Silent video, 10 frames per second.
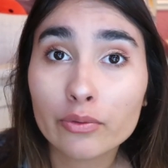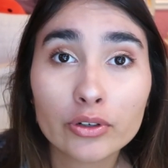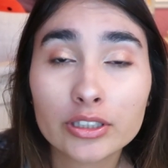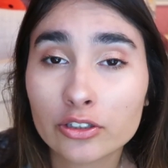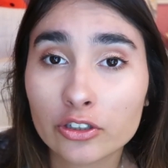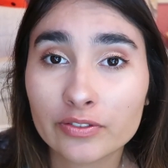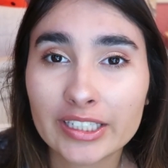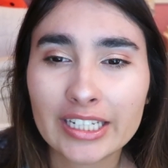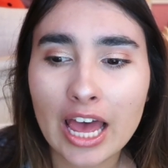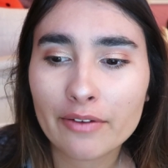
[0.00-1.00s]
everyone's
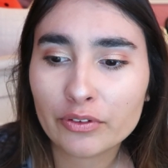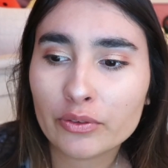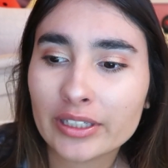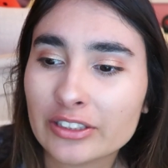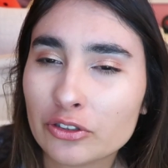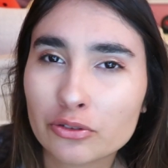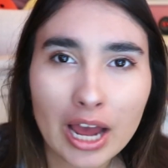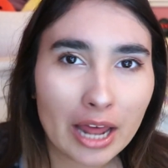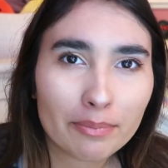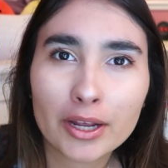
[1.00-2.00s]
nervous, everyone's
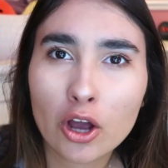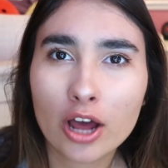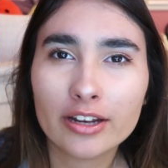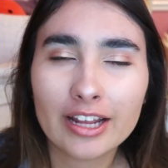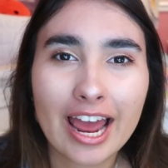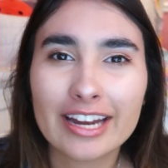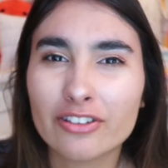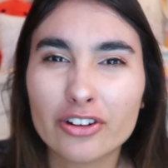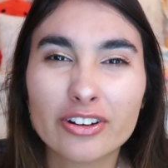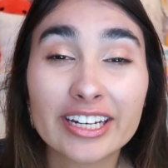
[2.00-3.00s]
grasping onto any
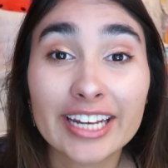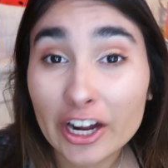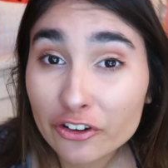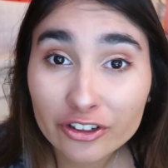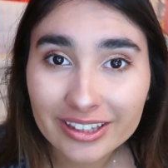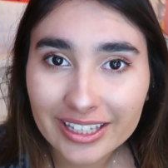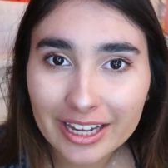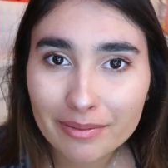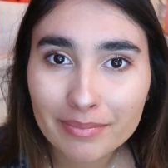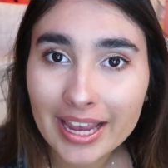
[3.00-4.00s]
little connections
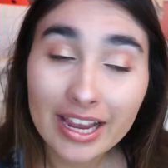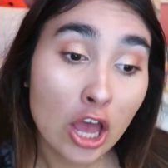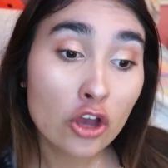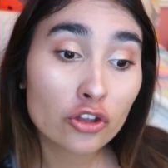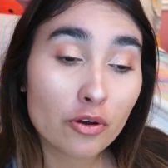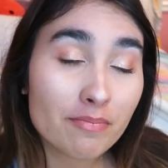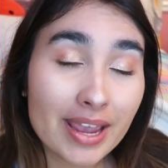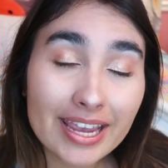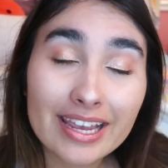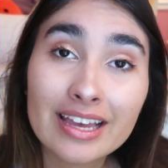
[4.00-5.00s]
they can make. So
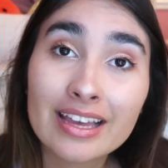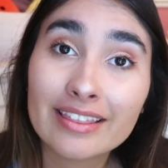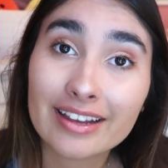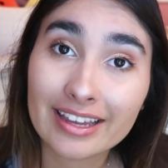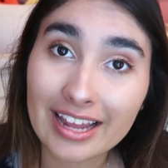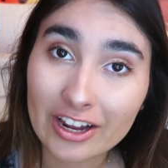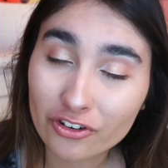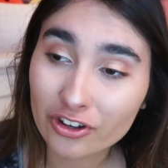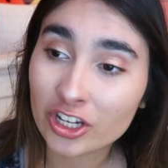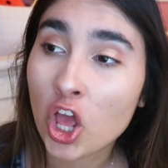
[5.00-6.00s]
make the
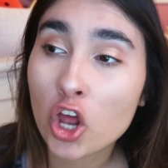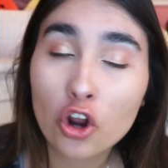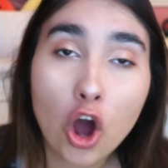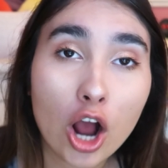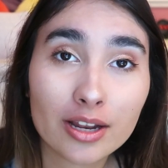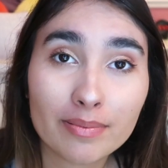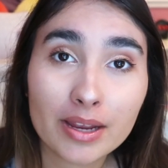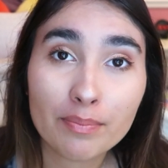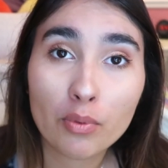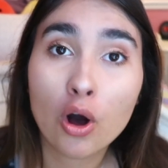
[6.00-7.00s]
connection, talk to
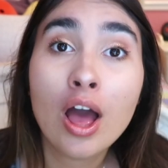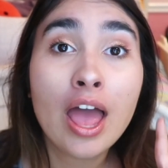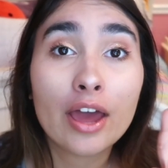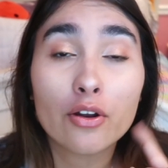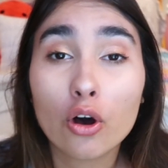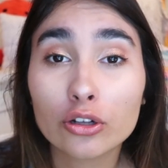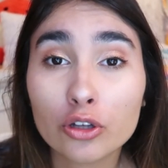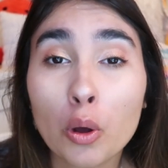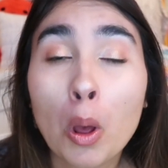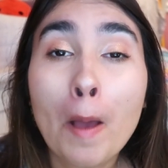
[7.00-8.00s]
people, and
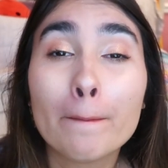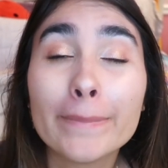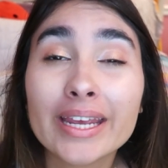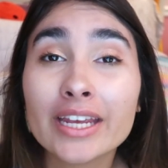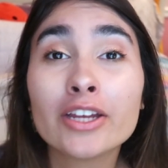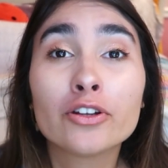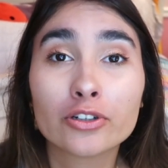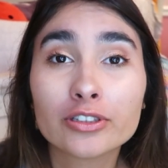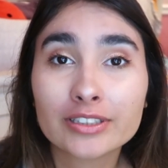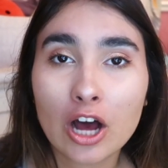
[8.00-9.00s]
also be
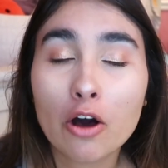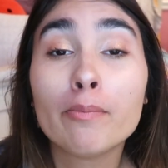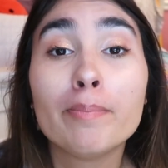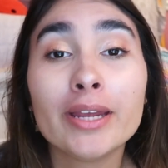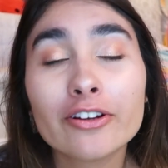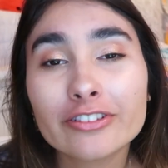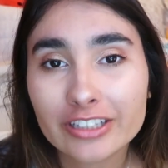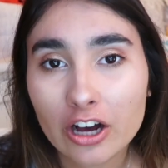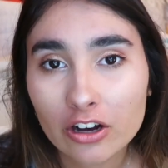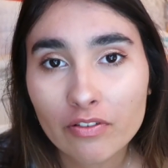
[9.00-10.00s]
yourself. Be
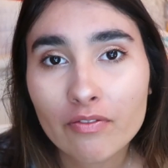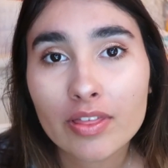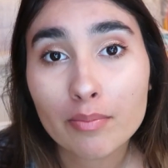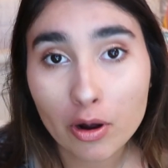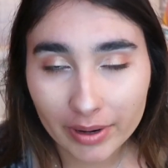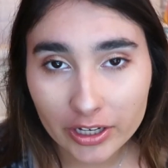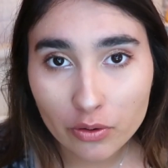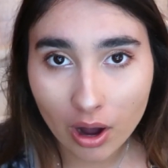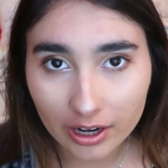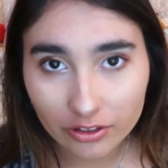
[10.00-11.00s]
yourself from the moment
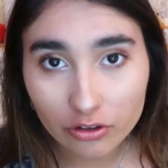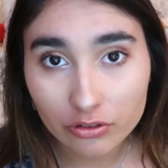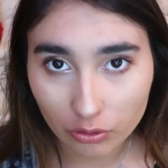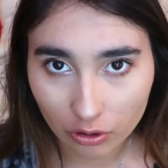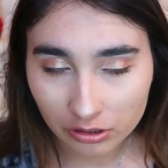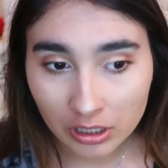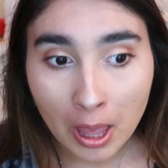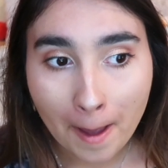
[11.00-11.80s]
you walk in those doors,